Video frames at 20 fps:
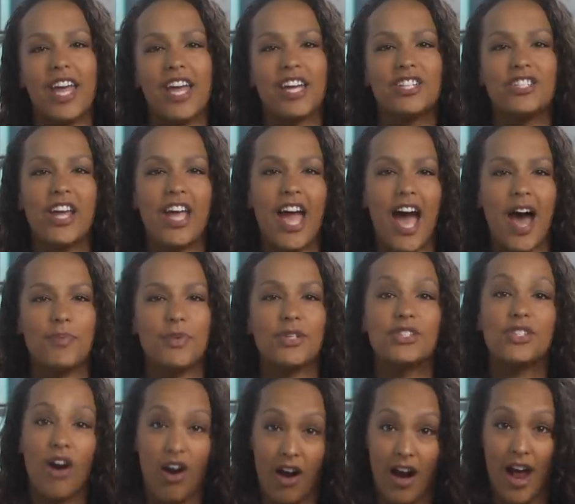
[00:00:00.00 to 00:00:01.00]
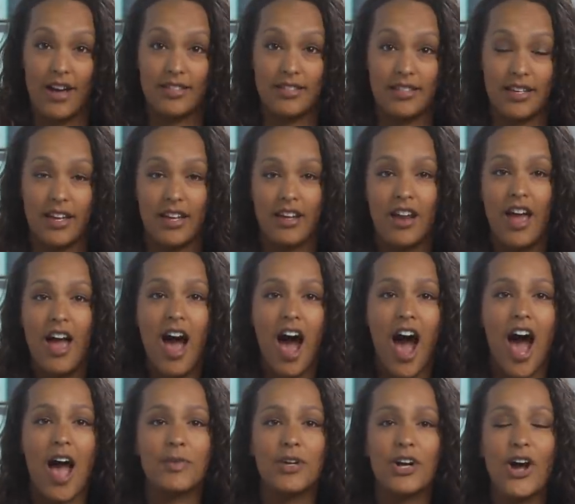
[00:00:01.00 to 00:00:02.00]
KJ Apa's car accident.
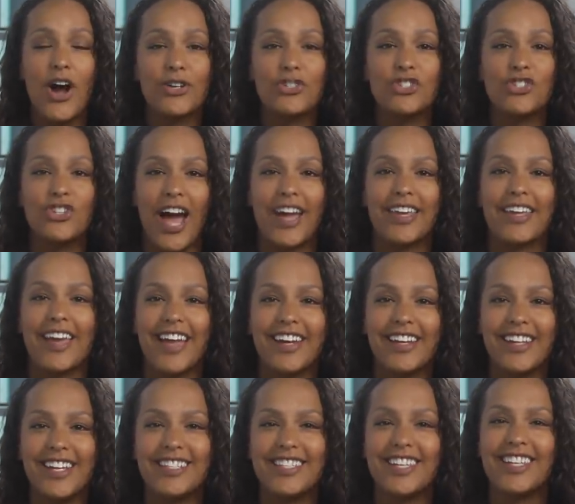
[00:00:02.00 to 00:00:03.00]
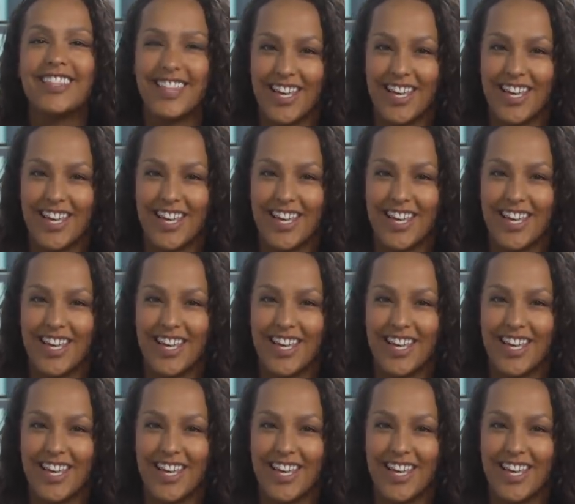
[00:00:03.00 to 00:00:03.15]
I'm your host, Jackie Idanisi.